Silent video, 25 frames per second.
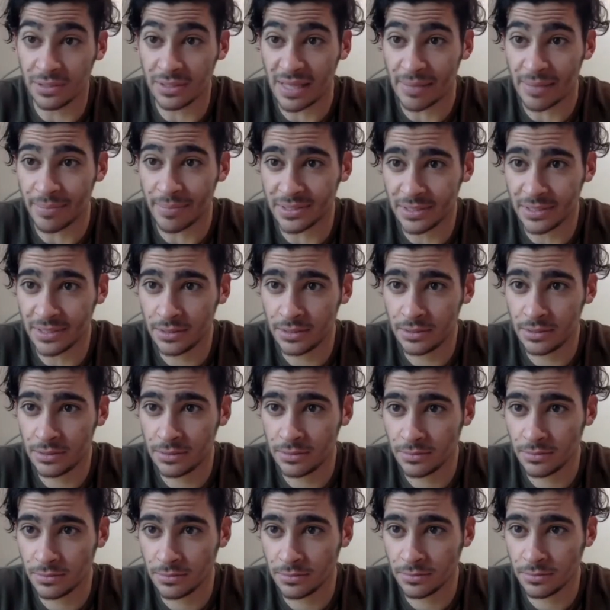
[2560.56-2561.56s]
that business?
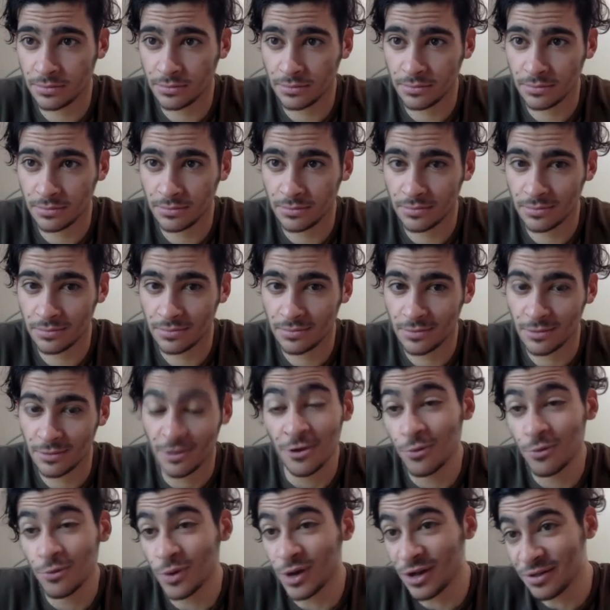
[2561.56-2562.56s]
Yes
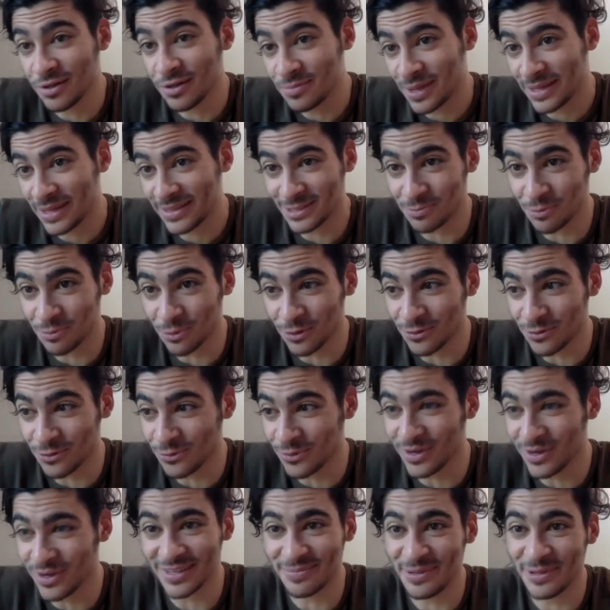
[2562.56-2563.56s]
well, at this point,
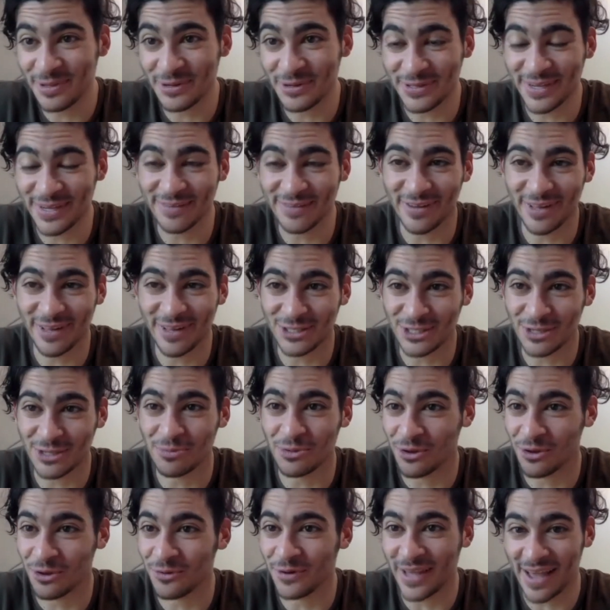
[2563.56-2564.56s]
winning the Peter Thiel Fellowship,
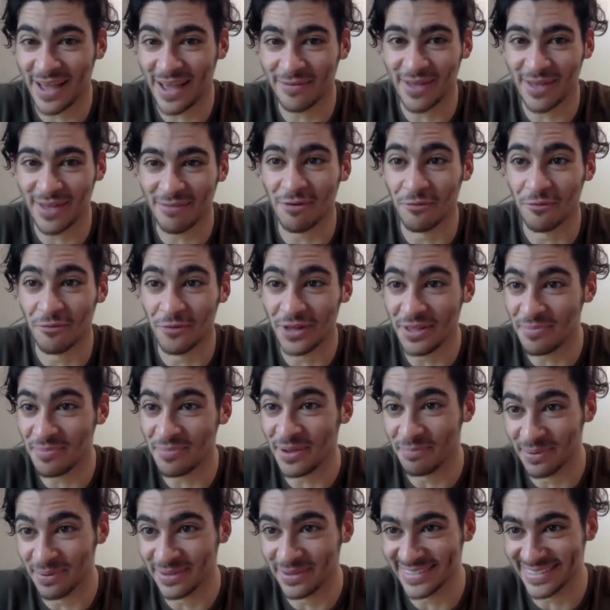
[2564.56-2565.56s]
you already have to have a really
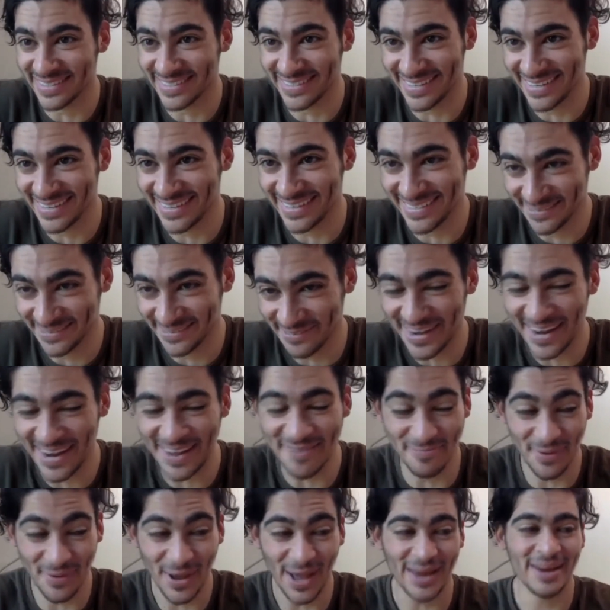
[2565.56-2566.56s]
big business to, to win
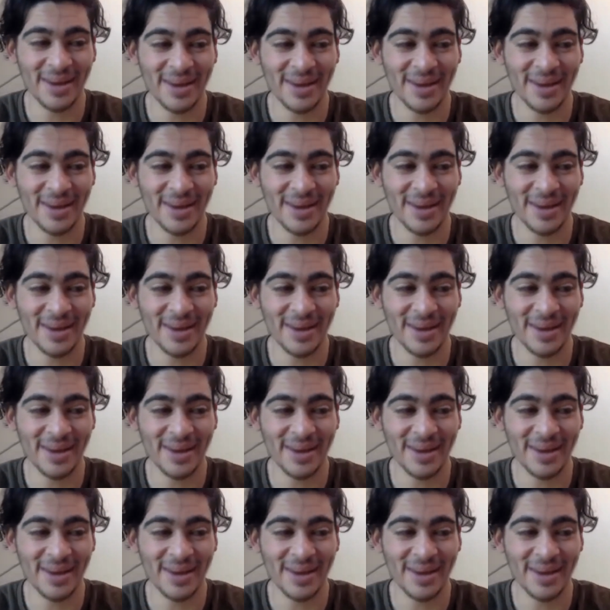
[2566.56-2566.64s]
it. But